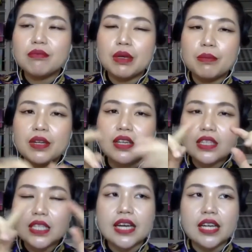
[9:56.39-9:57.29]
Maybe
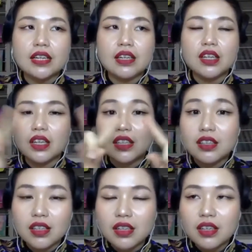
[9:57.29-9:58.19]
it's like a,
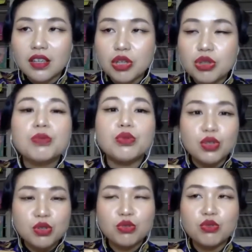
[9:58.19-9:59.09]
a trip to
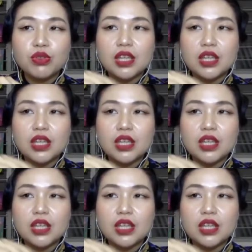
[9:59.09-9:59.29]
the zoo.